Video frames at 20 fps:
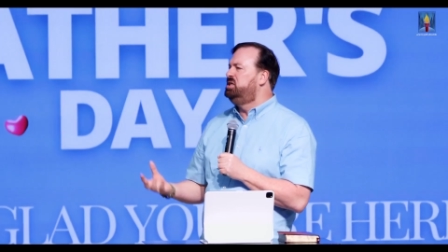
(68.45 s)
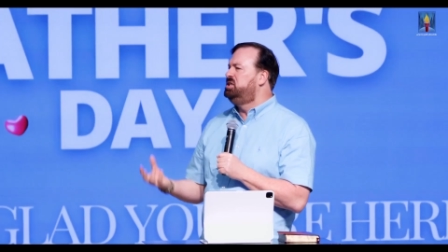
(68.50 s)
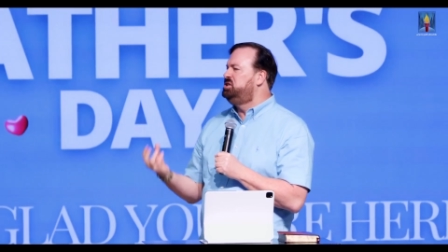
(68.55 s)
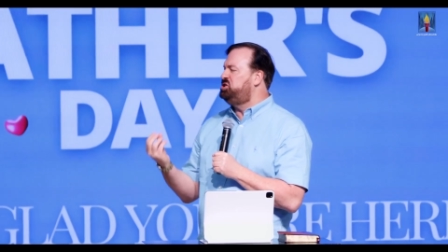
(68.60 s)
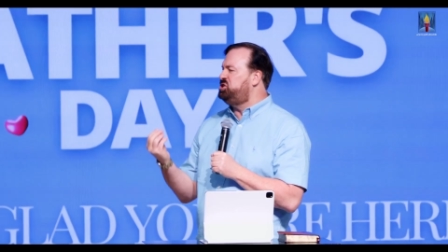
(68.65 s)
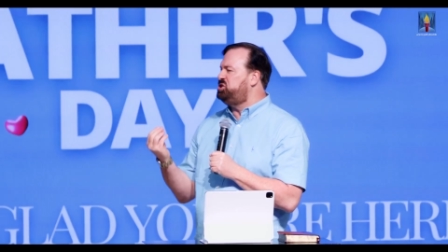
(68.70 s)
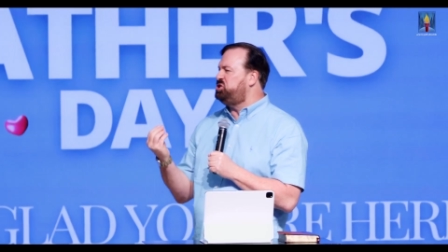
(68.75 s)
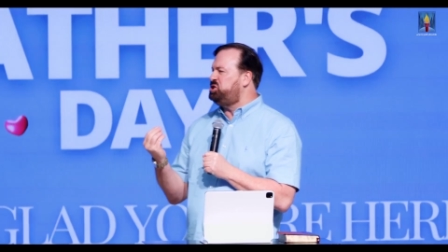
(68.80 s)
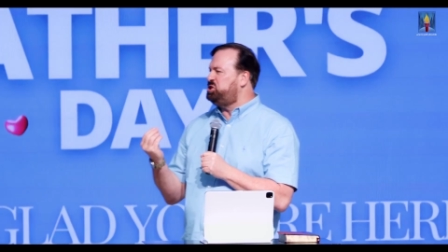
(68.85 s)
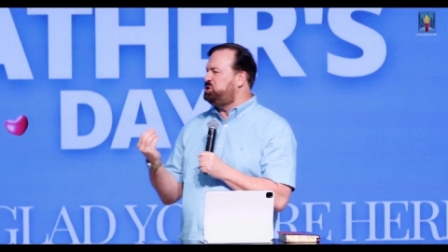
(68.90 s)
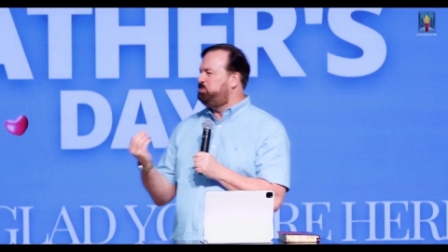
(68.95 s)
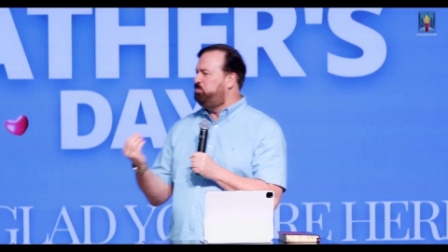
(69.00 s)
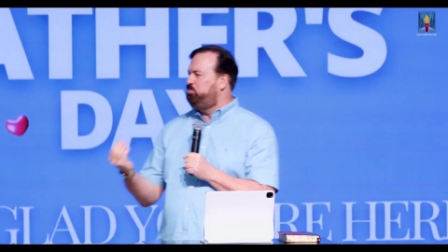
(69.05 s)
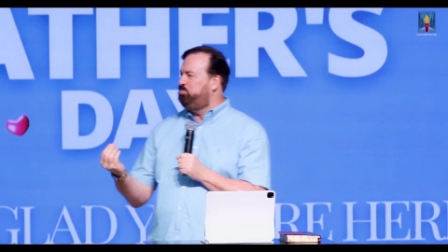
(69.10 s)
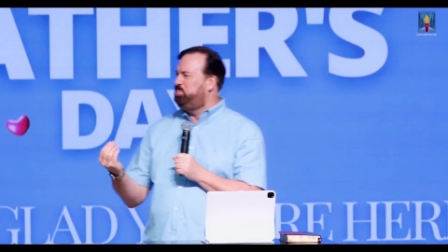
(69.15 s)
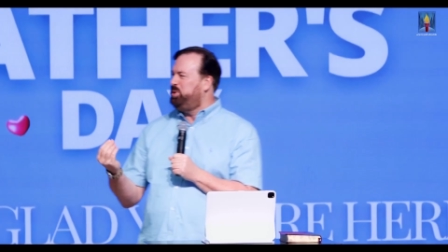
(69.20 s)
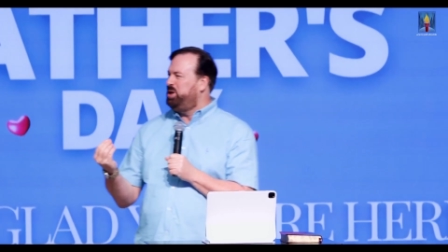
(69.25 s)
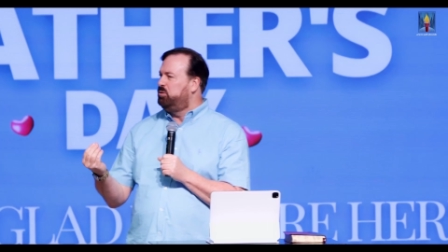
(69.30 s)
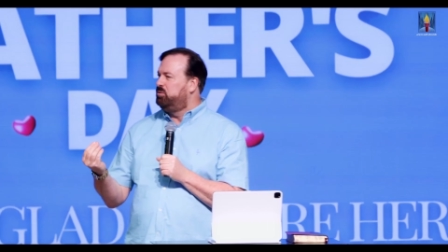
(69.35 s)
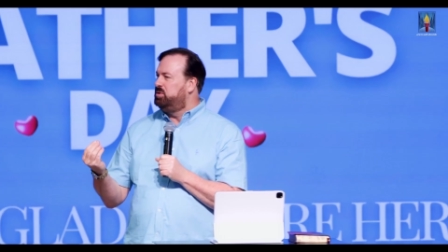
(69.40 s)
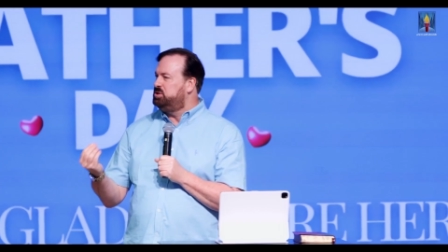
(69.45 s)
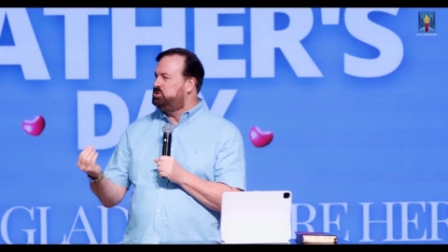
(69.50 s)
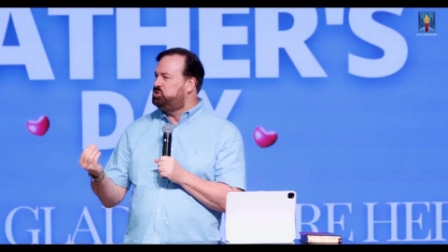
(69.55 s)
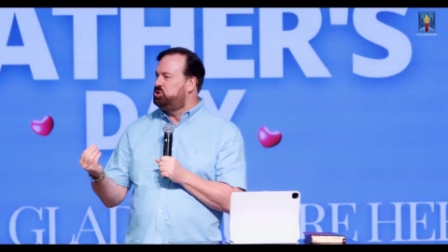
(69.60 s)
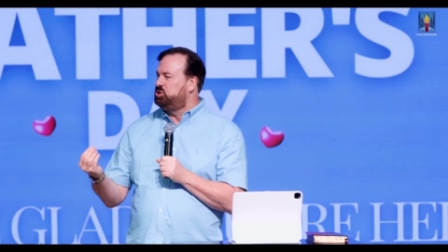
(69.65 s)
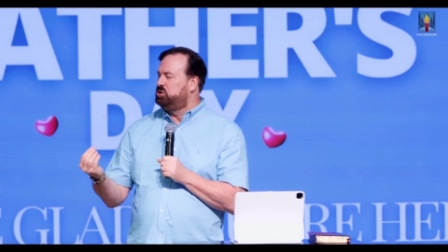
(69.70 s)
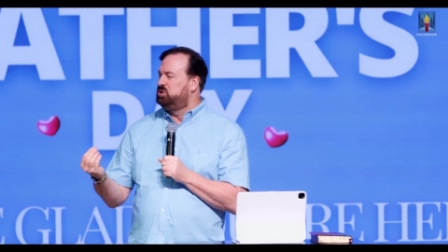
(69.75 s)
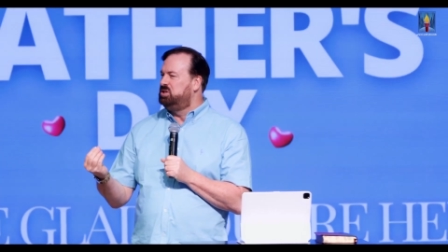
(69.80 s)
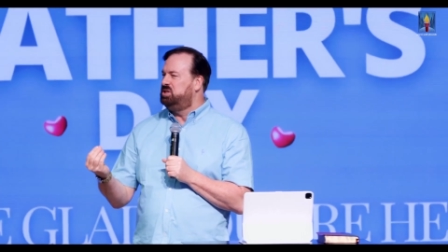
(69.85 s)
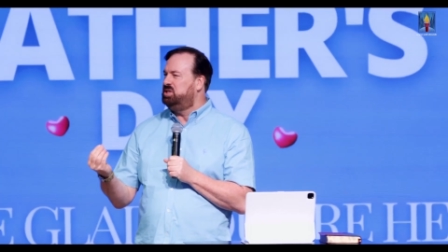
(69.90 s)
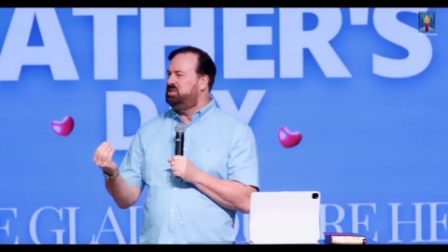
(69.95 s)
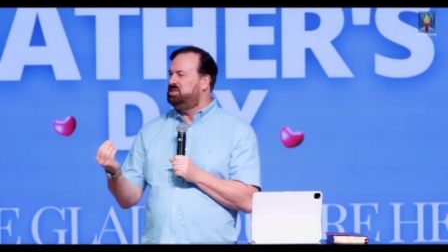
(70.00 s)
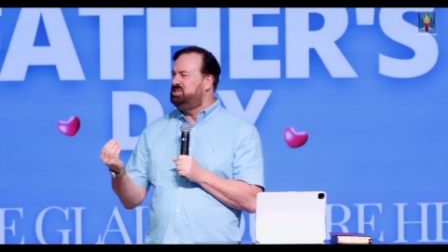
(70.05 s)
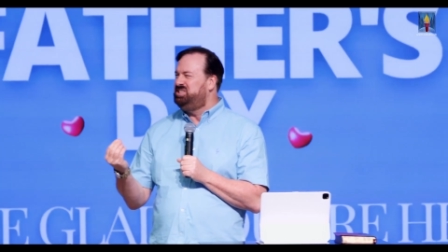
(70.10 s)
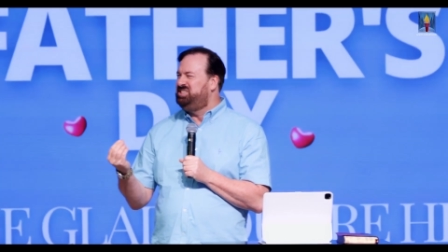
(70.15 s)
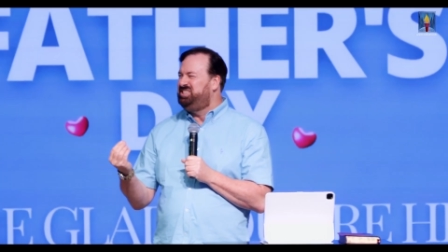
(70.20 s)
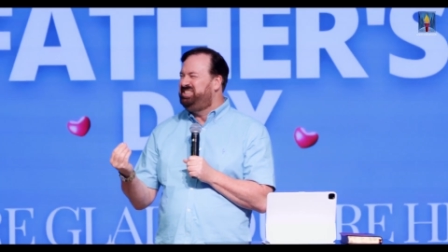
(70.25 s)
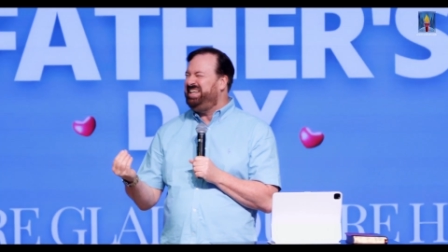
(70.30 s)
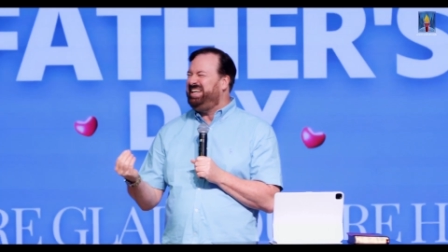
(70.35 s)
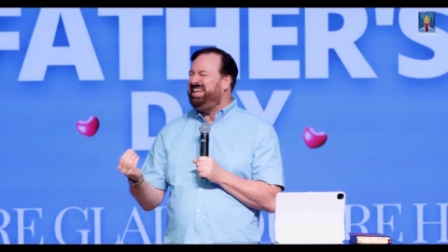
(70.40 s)
spiritual
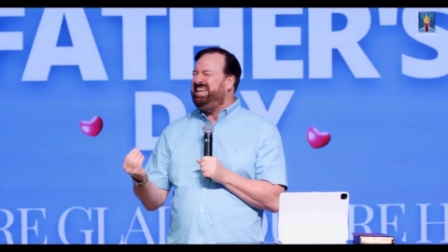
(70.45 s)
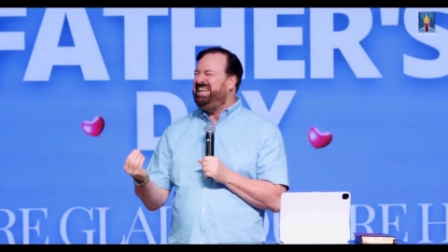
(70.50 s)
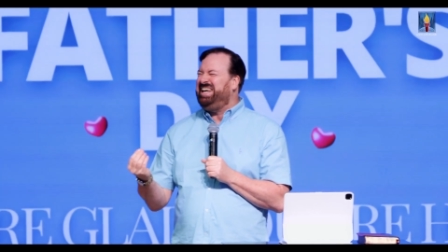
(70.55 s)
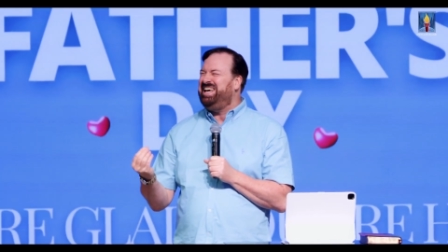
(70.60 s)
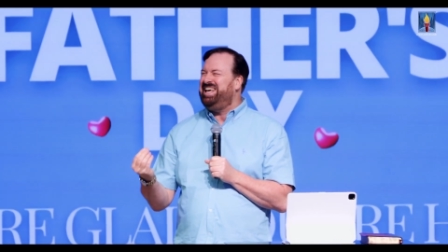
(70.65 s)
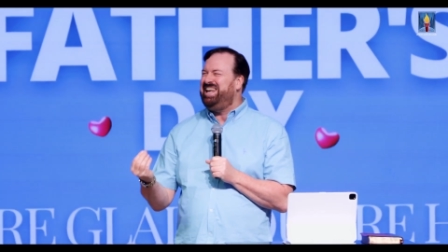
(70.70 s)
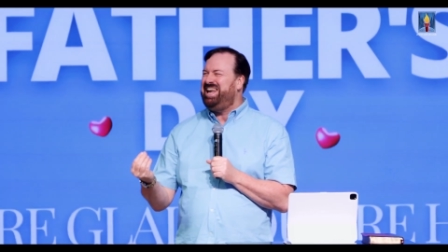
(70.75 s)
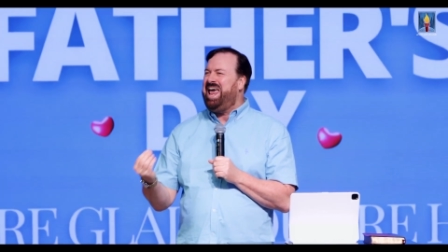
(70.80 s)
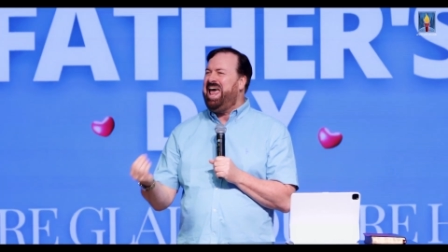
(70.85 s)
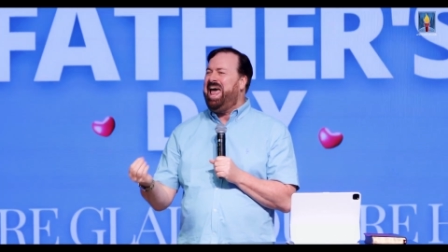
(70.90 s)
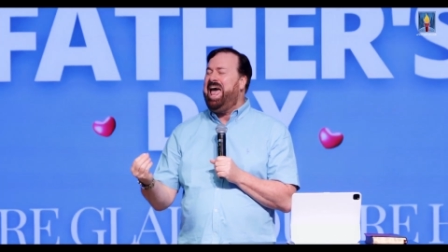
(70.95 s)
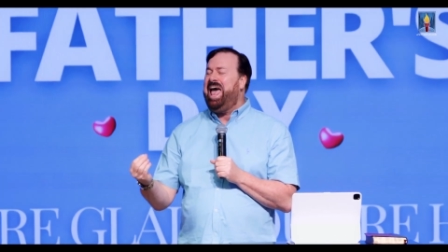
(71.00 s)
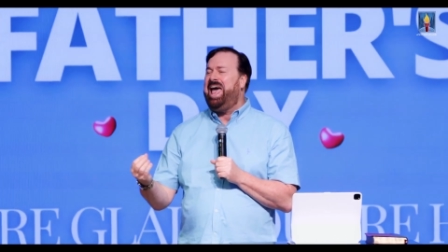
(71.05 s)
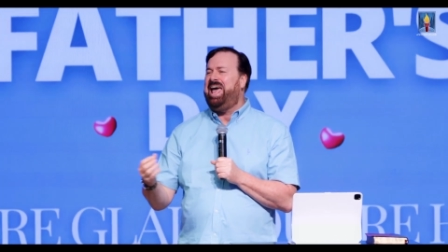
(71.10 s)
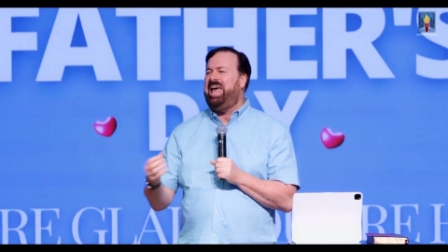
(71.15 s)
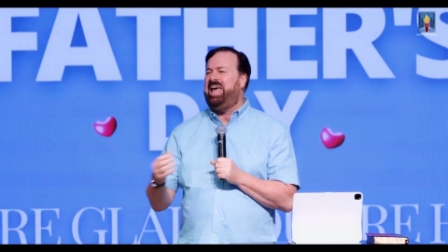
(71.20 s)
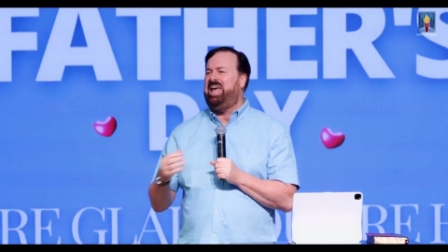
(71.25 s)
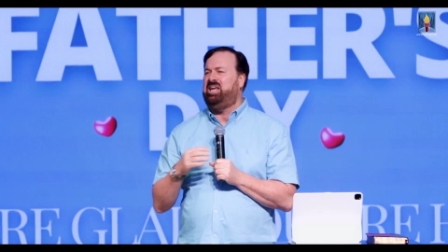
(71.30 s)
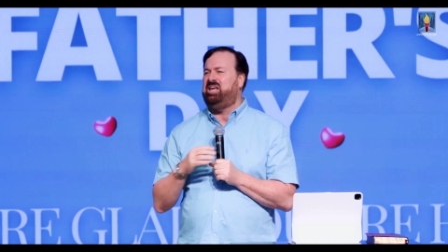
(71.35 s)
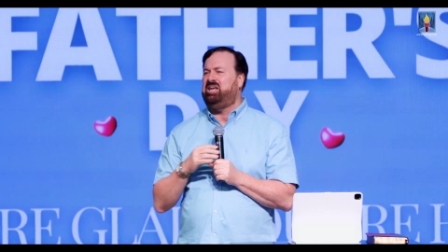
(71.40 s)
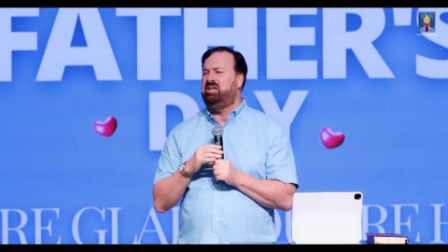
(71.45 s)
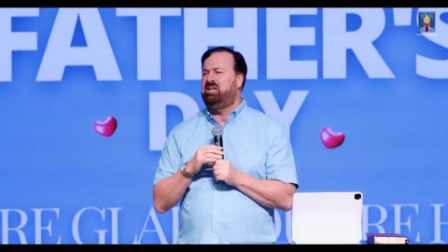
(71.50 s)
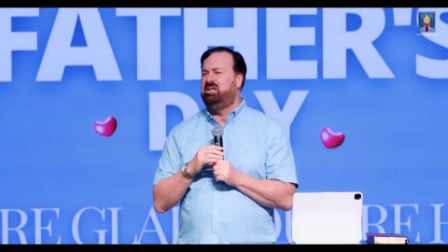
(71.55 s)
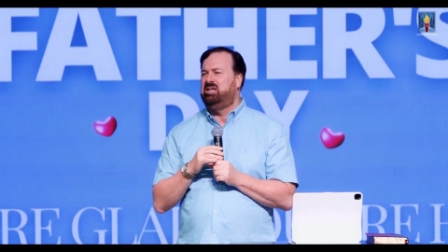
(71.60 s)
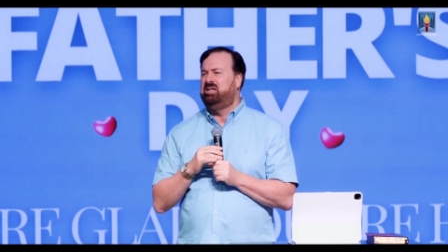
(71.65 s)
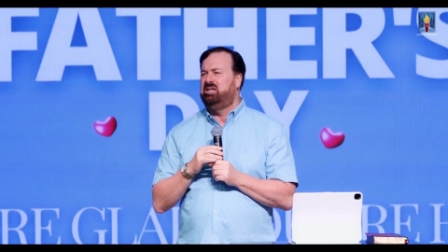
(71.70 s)
DNA,